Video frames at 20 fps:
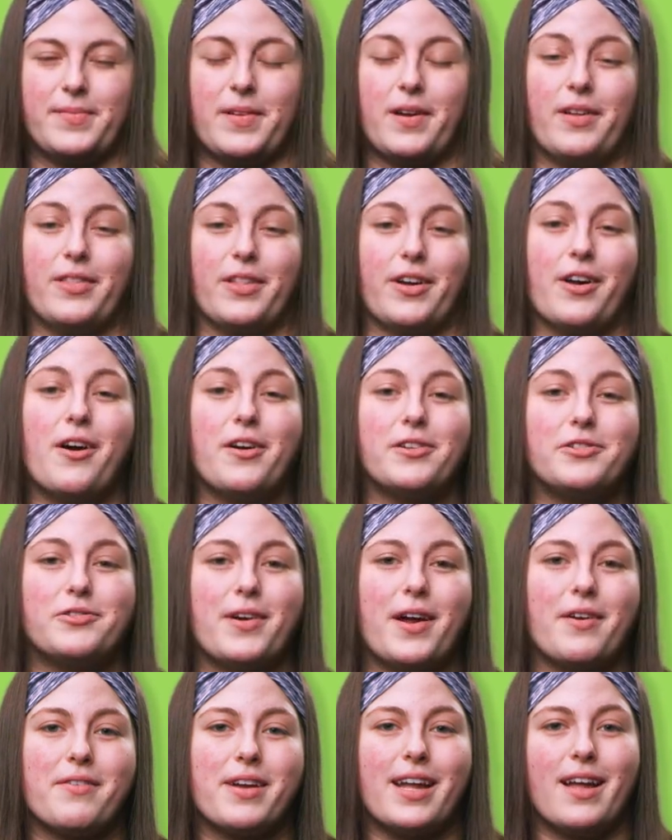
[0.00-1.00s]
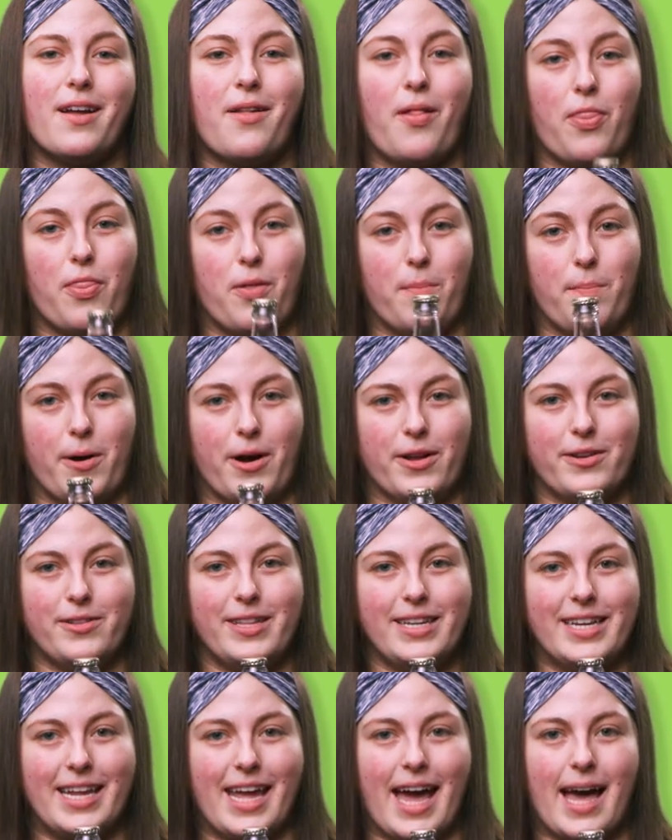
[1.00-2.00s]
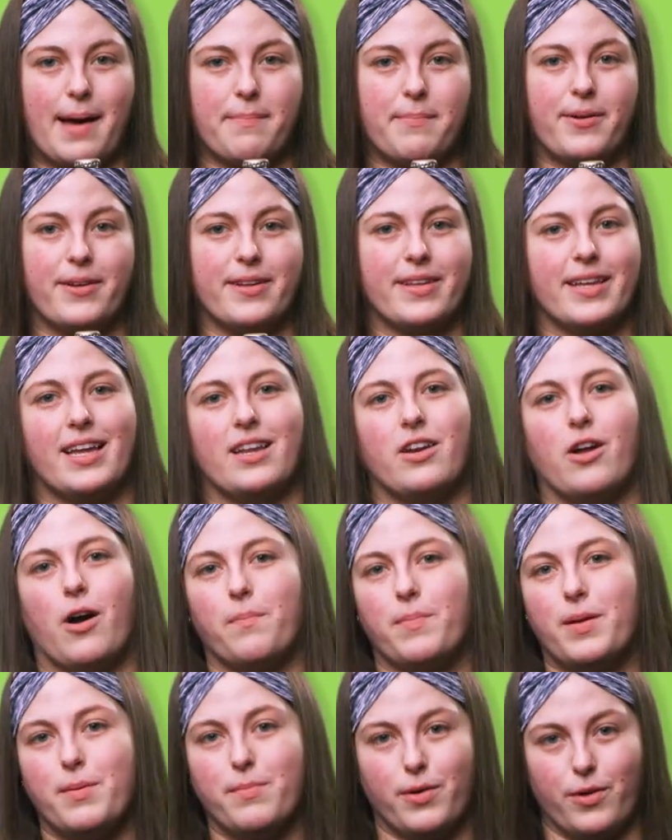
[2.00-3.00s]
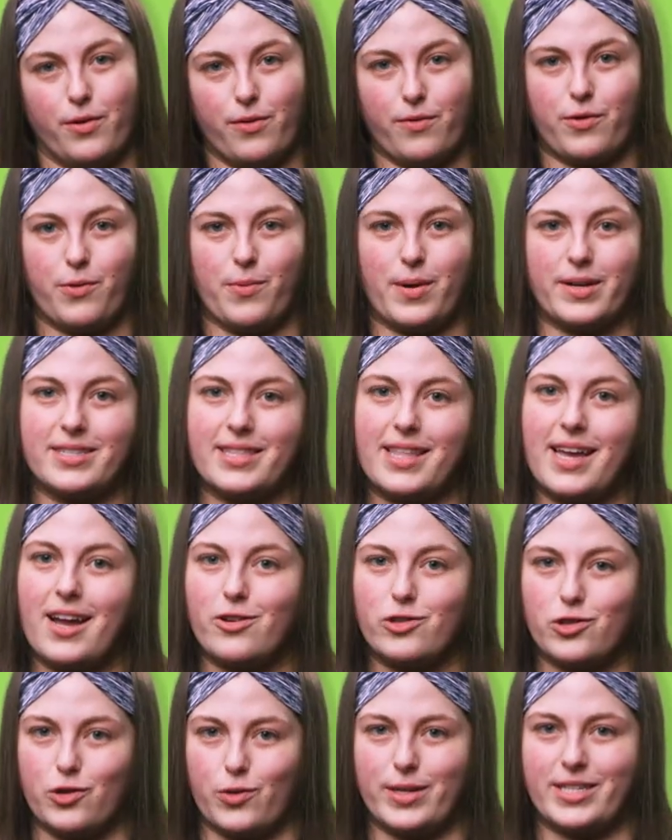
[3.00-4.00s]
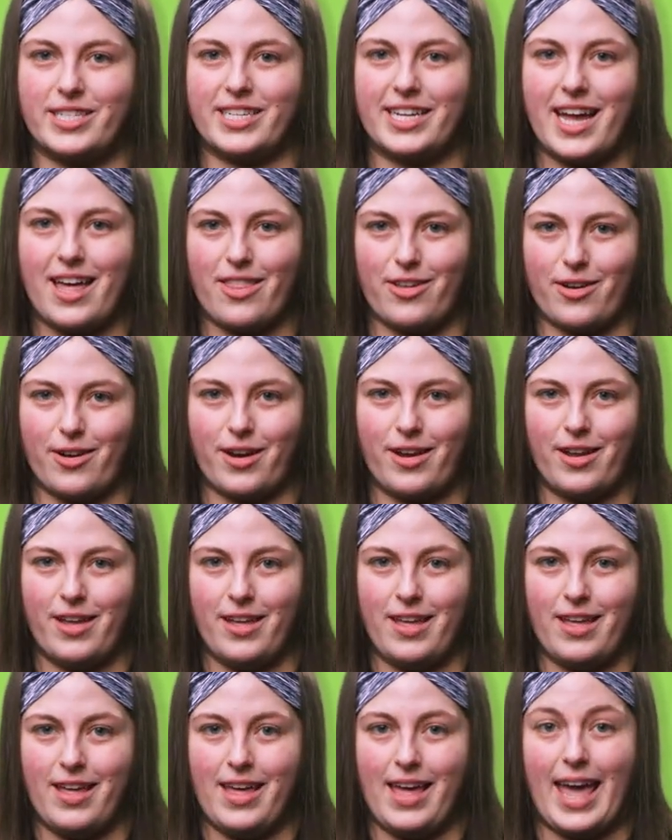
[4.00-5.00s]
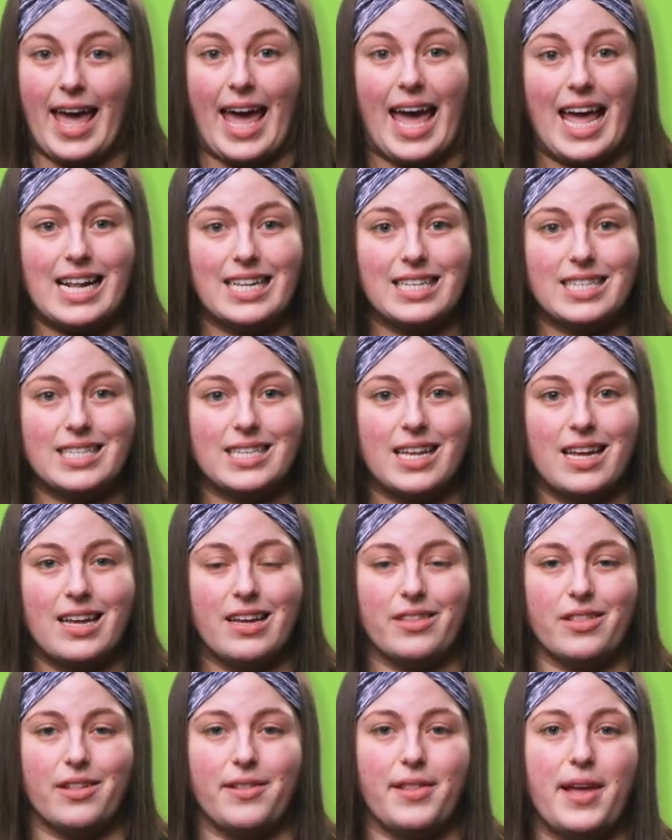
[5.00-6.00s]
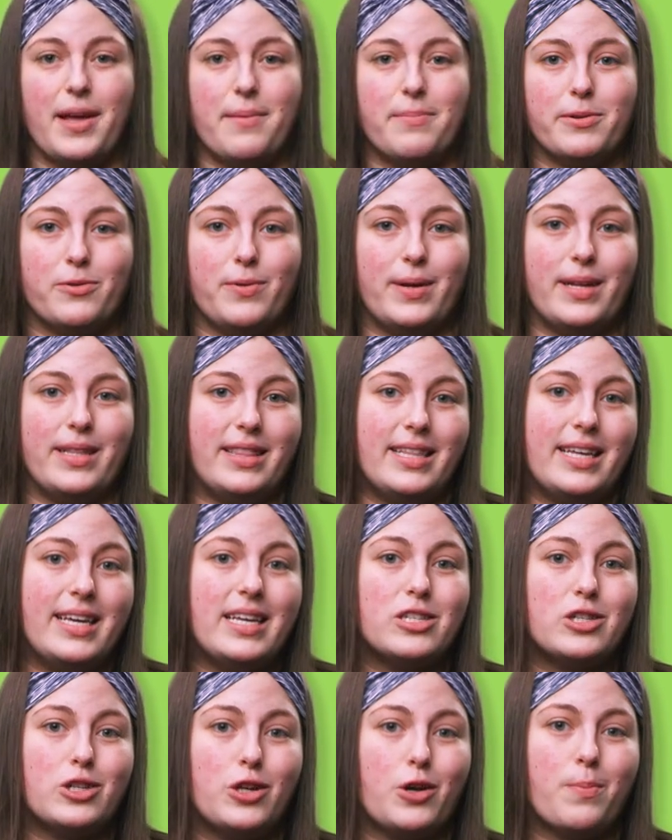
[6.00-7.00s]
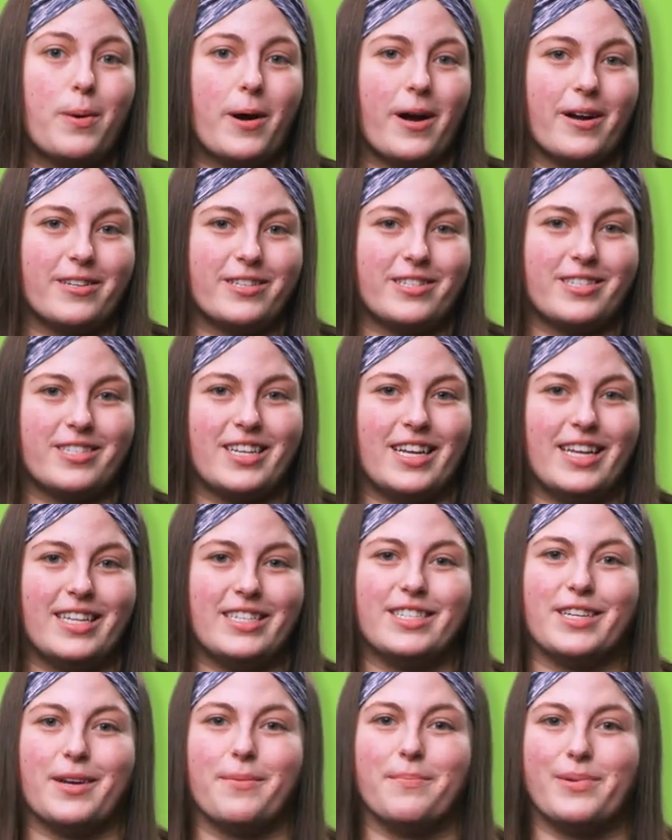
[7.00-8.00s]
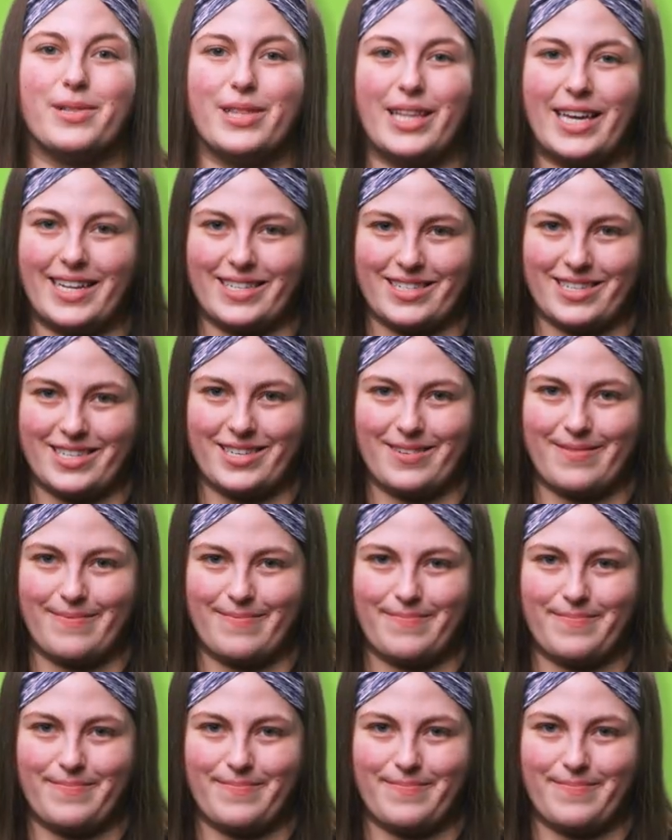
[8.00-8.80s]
On the contrary, the bottle and cap cannot be moved once they are joined together. Hence, the link between these two parts is complete.